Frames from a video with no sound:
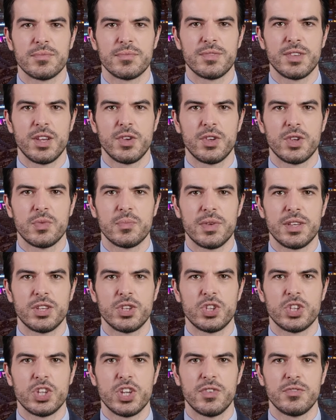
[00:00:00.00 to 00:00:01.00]
There has been a
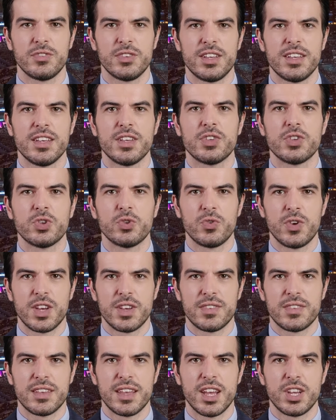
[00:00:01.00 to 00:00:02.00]
shift in these
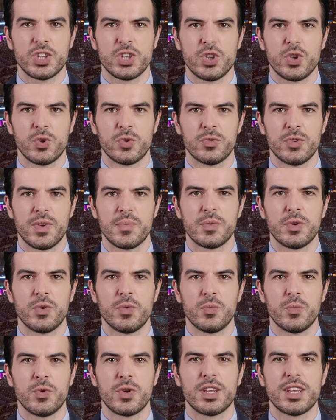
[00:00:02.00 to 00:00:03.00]
transnational
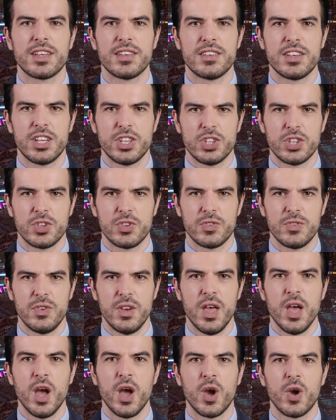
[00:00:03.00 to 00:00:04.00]
criminal organizations
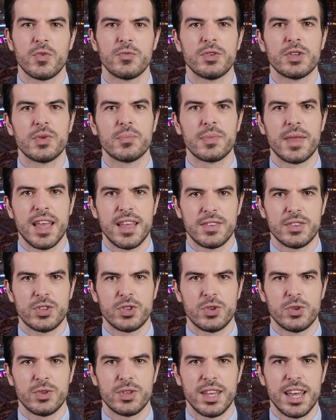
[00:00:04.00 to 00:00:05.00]
over the past
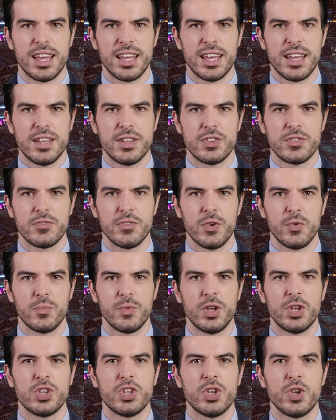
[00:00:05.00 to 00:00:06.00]
2 decades from
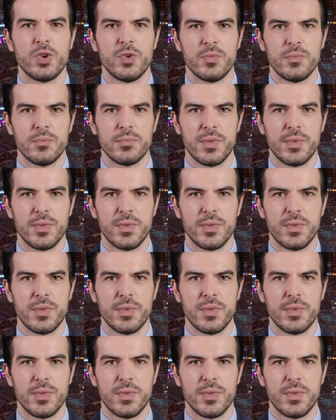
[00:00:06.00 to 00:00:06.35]
regional,